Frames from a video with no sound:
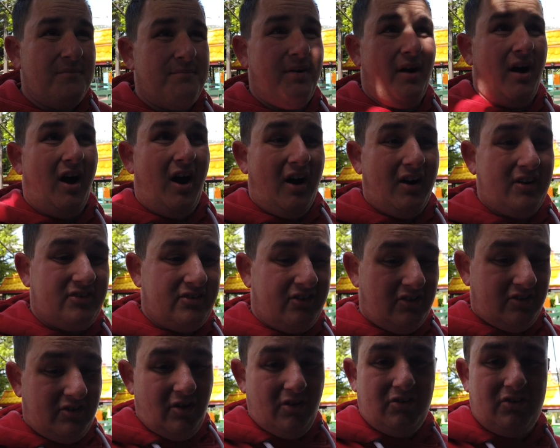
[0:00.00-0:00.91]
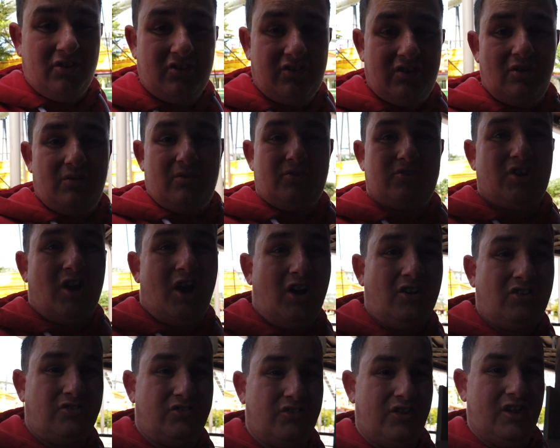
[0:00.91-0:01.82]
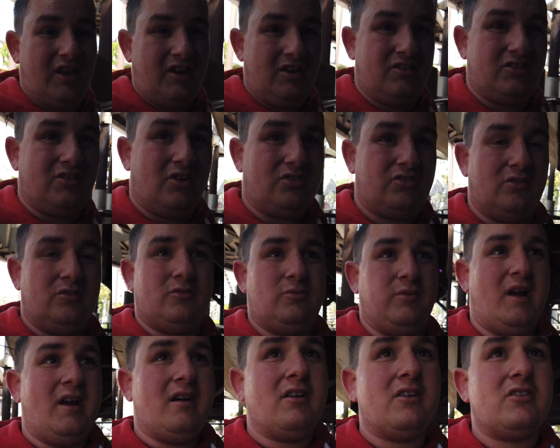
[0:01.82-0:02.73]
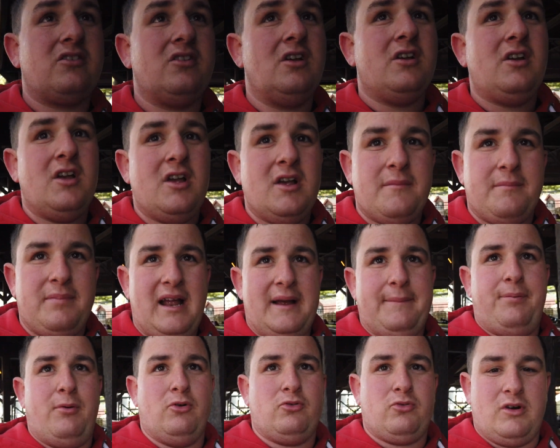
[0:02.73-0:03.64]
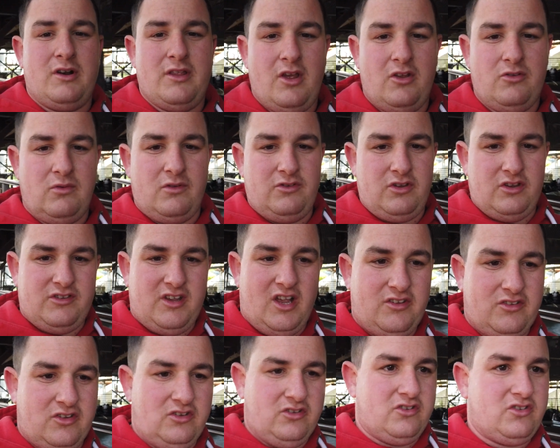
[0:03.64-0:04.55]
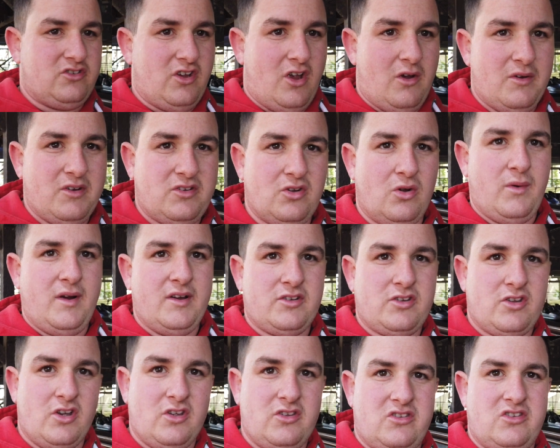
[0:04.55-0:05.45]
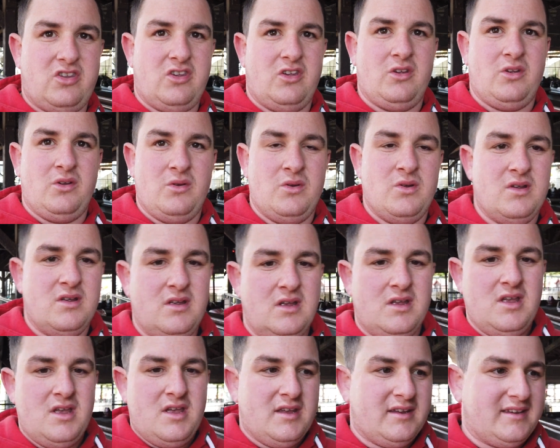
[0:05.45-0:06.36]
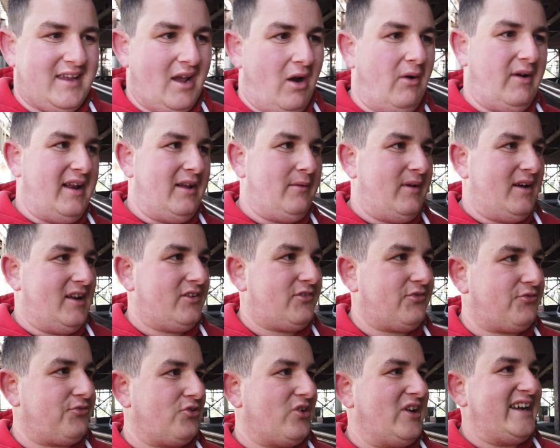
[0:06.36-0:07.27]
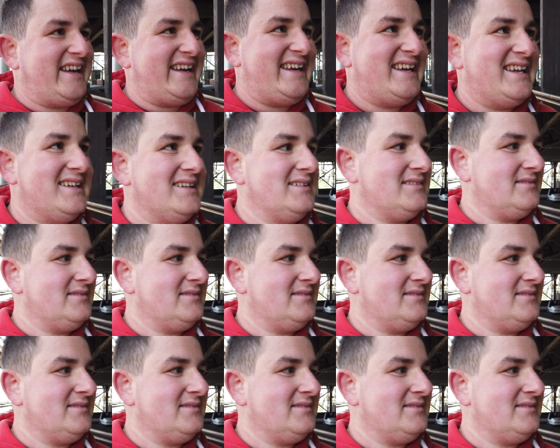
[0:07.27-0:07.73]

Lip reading: parks used to still charge for these Dodgems, whereas Blackpool's one of those ones that doesn't, so it's always good to get on it when it's free.